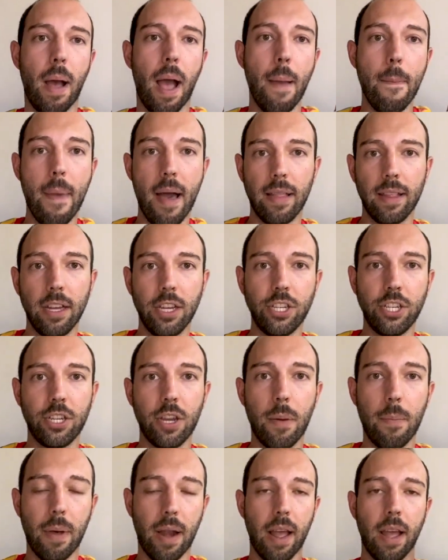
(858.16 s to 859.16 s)
by Bellish,
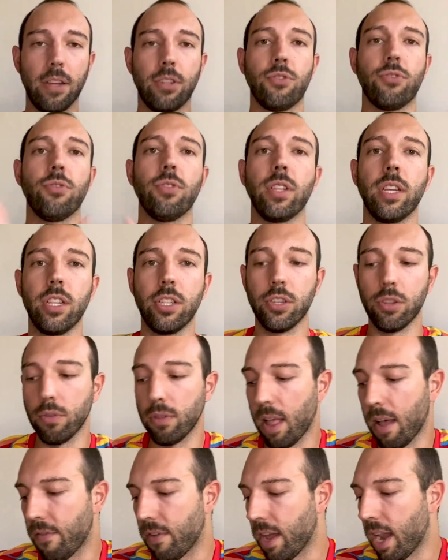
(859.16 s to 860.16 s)
but I truly do
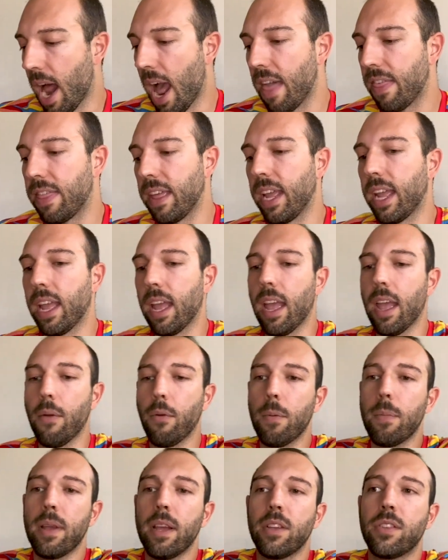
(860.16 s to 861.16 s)
love it. I think it
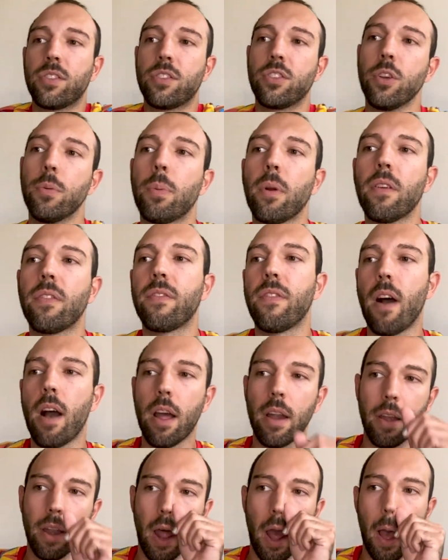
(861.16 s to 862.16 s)
would be super
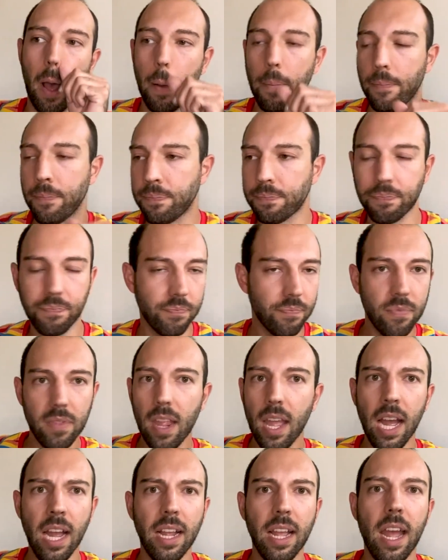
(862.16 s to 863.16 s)
fun. Um,
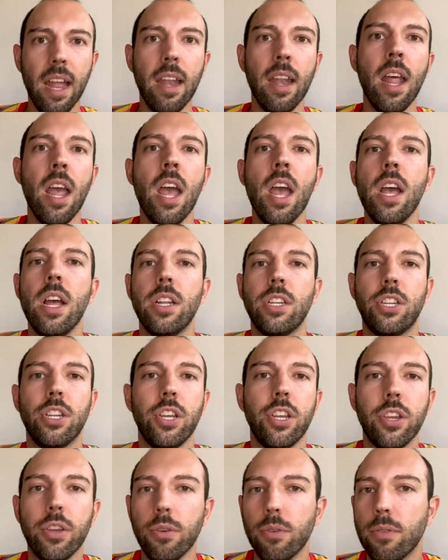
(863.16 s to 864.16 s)
Again, to
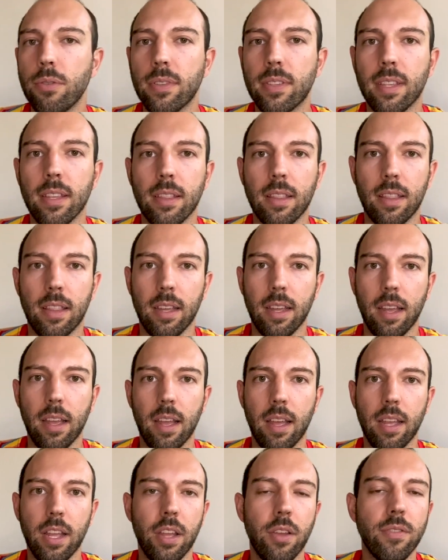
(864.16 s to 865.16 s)
use the
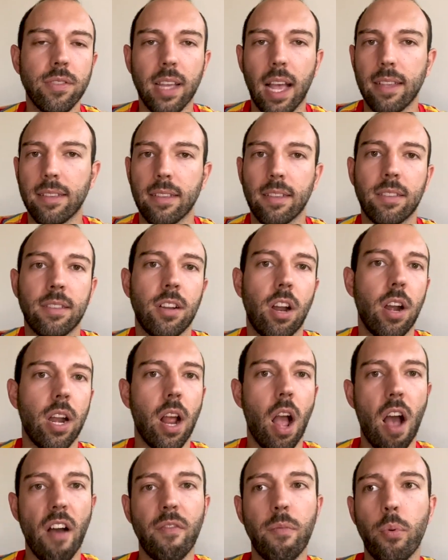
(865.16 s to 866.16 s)
use as a starting
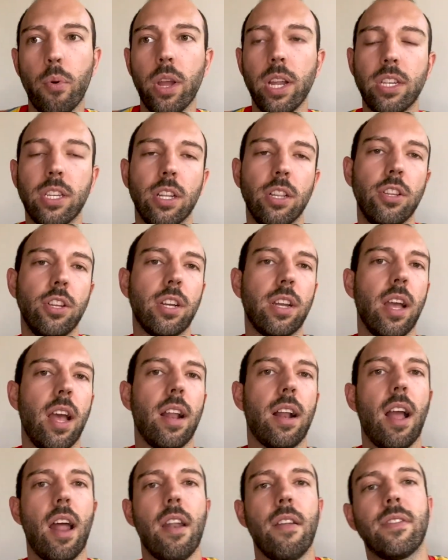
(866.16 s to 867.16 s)
off point to look
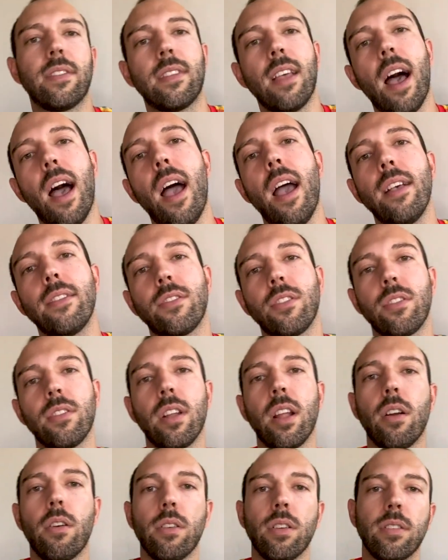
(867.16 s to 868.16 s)
at kind of size or,
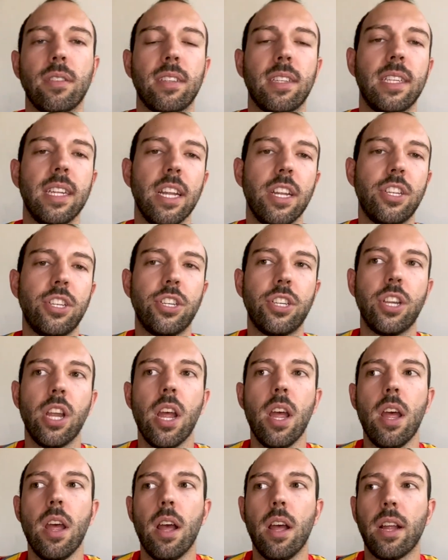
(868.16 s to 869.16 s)
or stitch
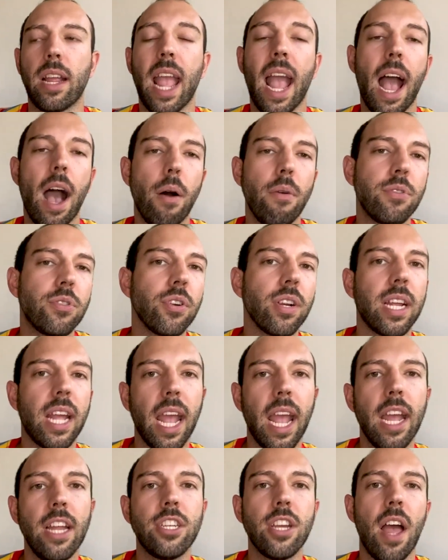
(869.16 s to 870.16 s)
count or
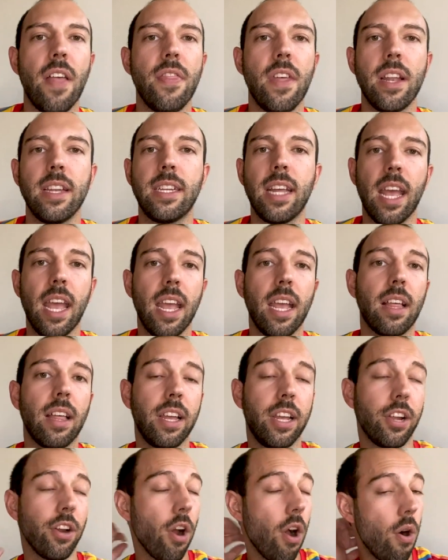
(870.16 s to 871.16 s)
gauge, and then take
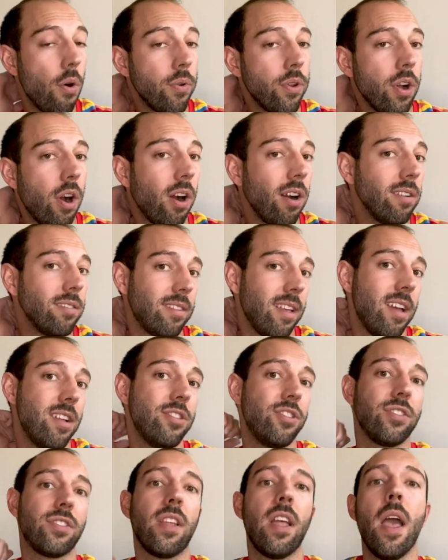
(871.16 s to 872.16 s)
like your own yarns
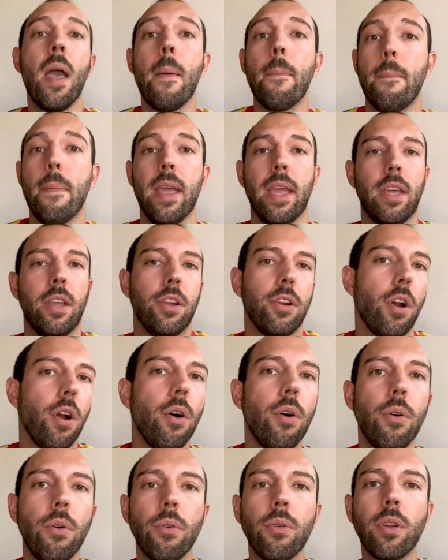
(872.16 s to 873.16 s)
and just make your
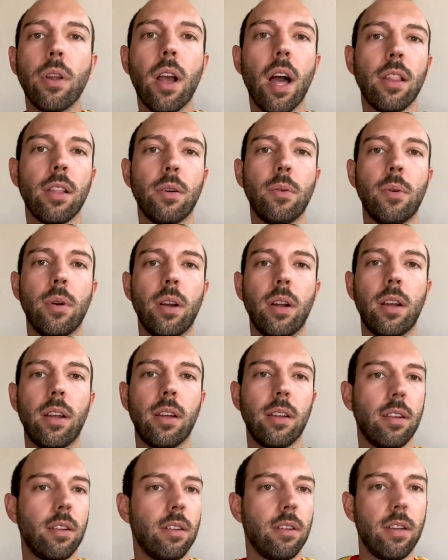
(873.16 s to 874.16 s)
own color work
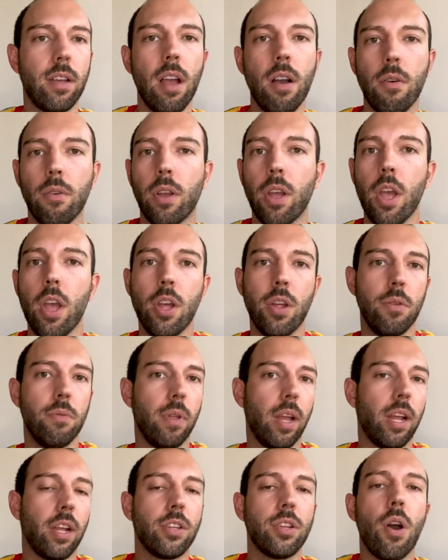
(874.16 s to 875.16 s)
yoke.
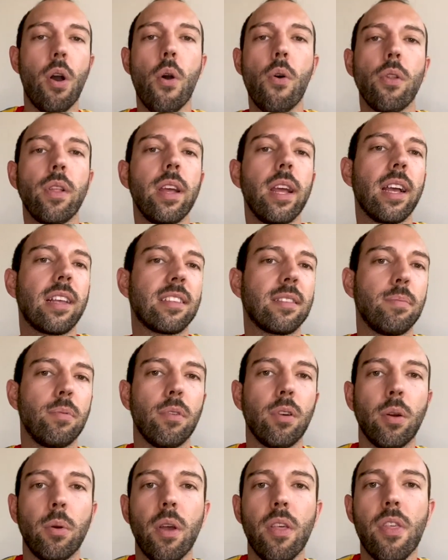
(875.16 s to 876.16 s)
Like totally
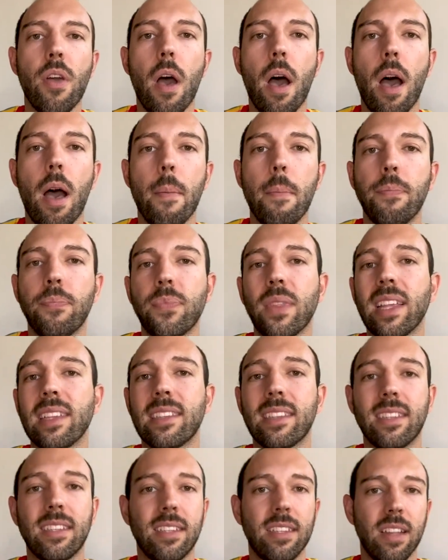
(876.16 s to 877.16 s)
explore with um,
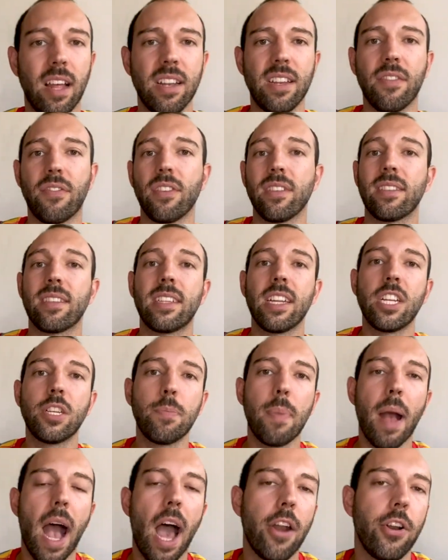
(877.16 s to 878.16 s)
a different
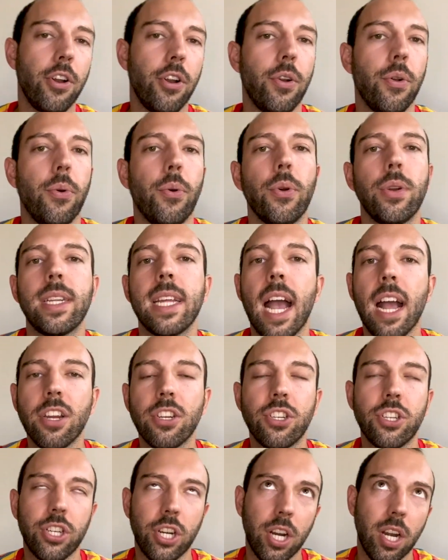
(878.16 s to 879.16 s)
stitch pattern or
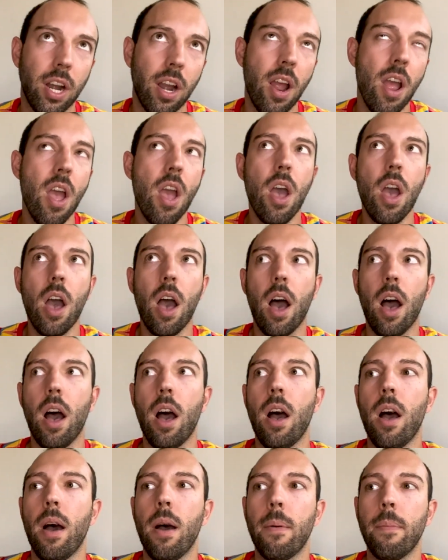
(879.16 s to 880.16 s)
texture.
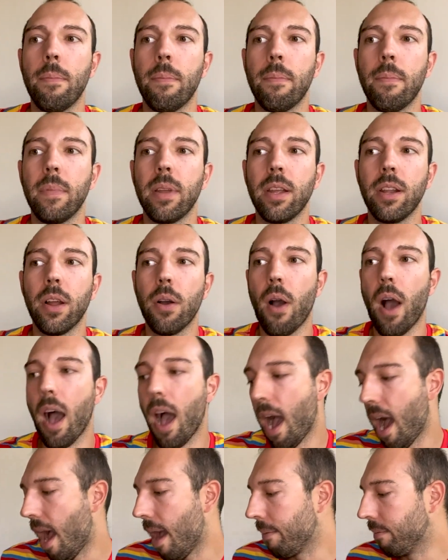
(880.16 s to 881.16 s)
Um, you know,
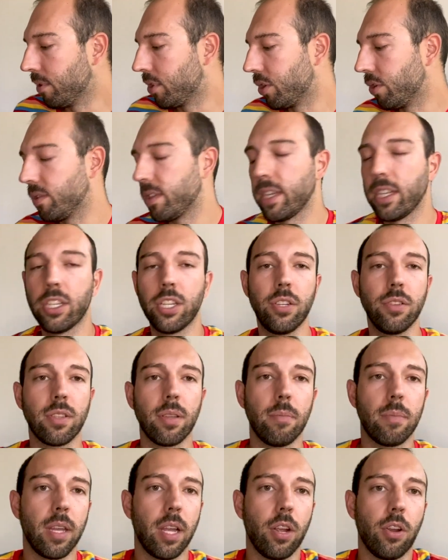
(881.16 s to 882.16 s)
I'm choosing to do
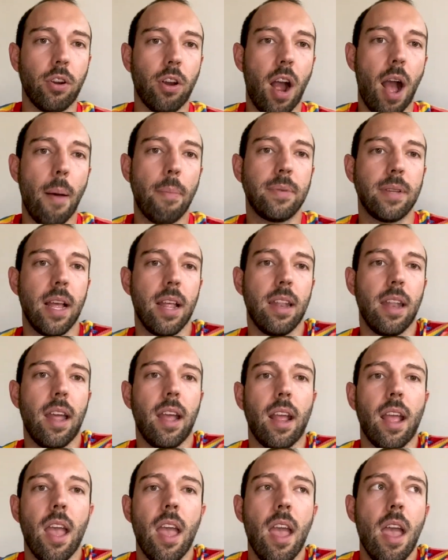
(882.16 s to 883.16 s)
something cropped and
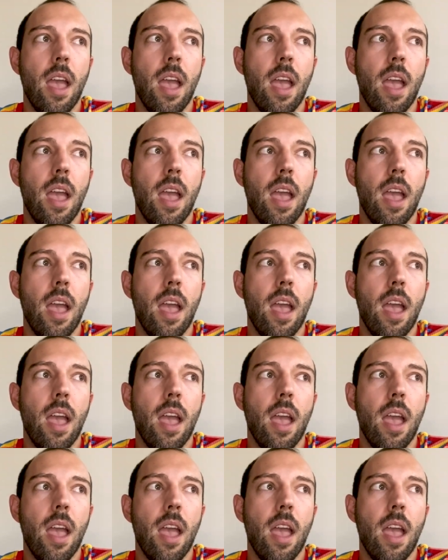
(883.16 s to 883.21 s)
like